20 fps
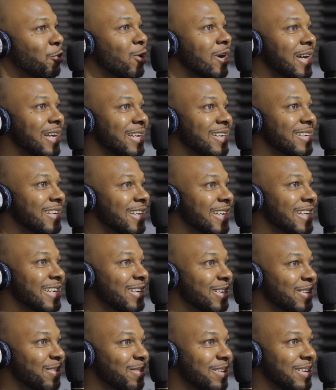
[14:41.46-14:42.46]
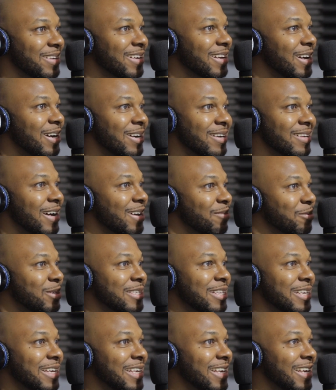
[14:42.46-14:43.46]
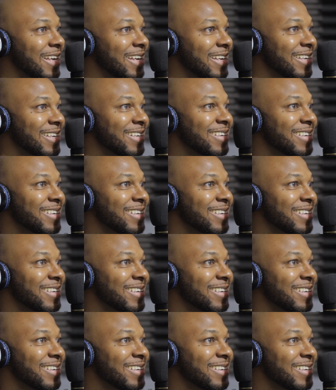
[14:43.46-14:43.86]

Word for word: what, nigga? I was the king.